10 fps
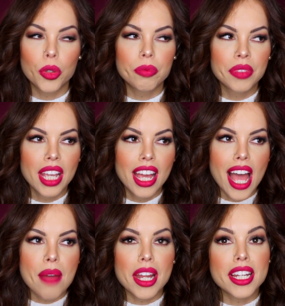Well,
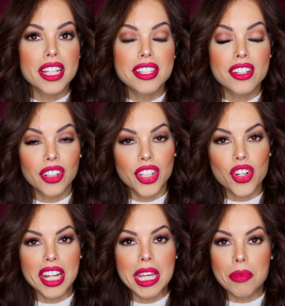I'm not necessarily
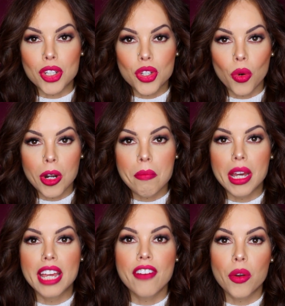trying to keep it short,
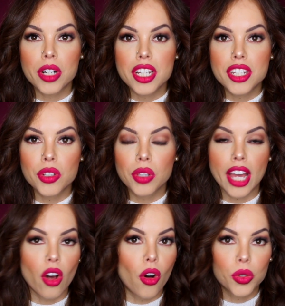but if I were to do
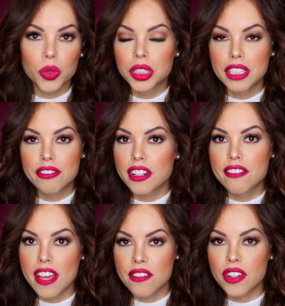like all
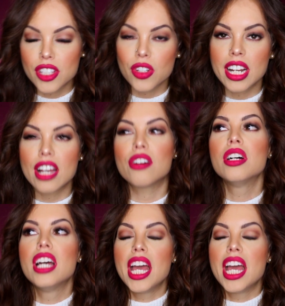cruelty-free favorites right now,